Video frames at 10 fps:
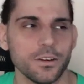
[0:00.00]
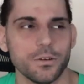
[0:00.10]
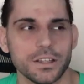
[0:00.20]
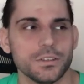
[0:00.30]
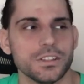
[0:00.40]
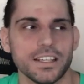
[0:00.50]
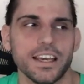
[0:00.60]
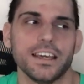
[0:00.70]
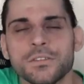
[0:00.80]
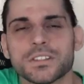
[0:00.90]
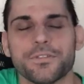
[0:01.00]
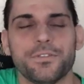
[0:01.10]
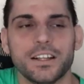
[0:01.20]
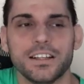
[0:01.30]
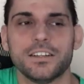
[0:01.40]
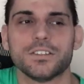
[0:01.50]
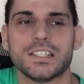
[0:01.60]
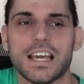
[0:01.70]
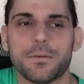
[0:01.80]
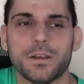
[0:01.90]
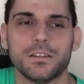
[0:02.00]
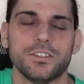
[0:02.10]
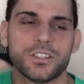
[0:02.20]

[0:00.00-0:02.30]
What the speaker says: know what to say. It was a fun little segment.